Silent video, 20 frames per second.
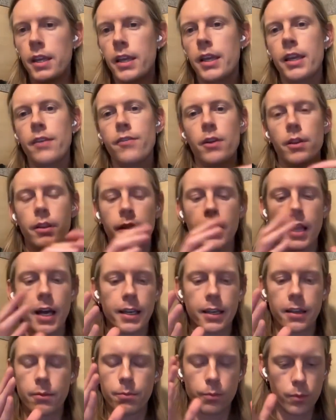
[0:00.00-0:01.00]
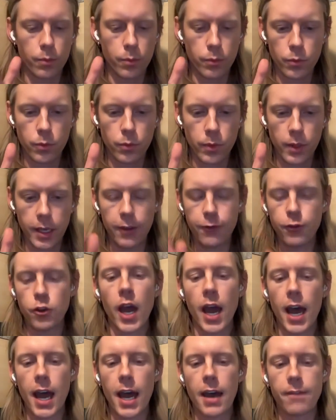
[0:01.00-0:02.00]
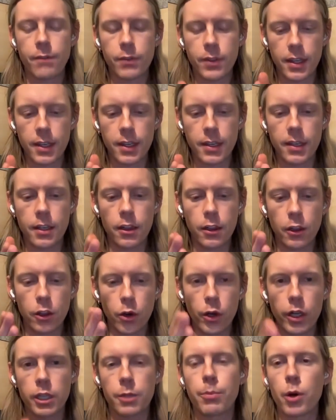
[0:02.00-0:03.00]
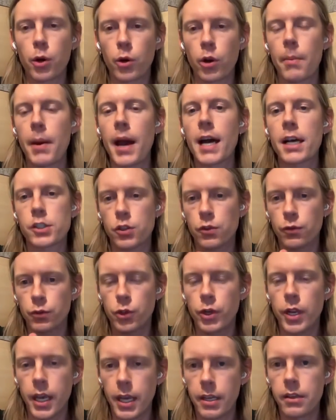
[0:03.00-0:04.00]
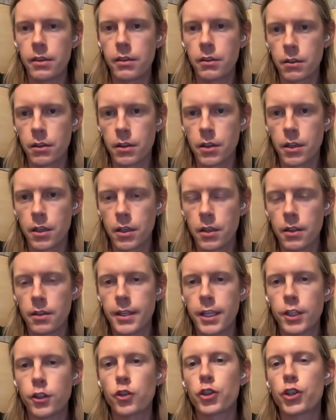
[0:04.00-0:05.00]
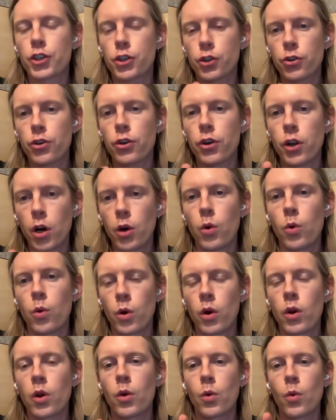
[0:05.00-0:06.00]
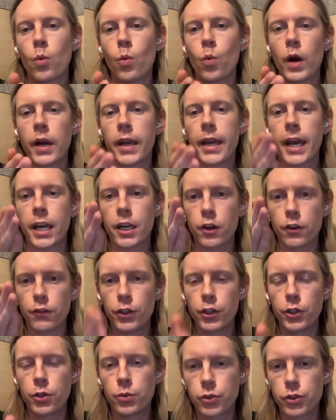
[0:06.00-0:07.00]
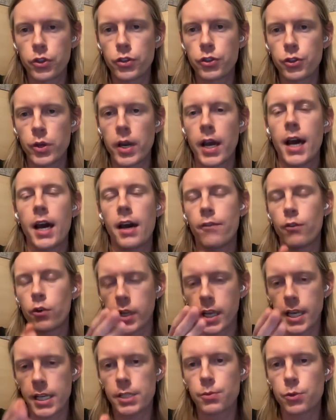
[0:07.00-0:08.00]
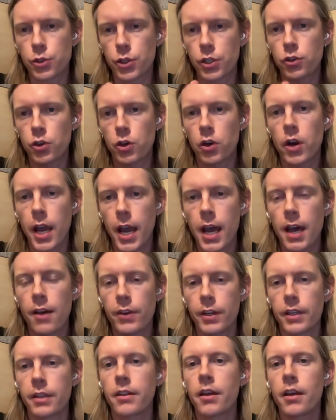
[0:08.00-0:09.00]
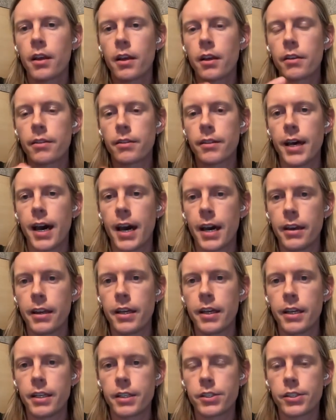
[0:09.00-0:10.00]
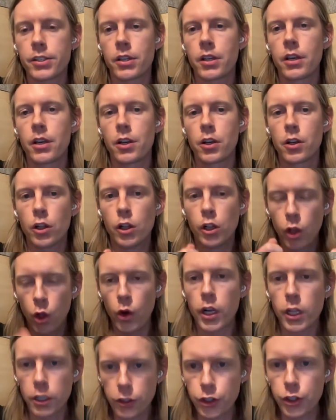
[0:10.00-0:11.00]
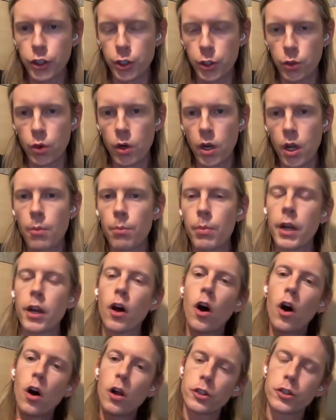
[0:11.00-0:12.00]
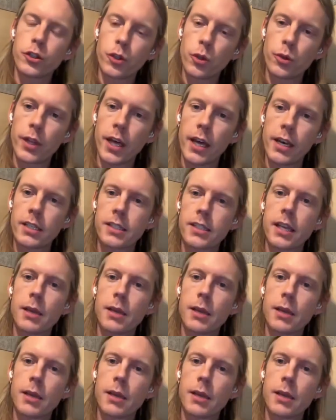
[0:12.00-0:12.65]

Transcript: even like if you have the loyalty program as of today, then you should know what kind of users you have or customers that you're having that is loyal to you, but also that is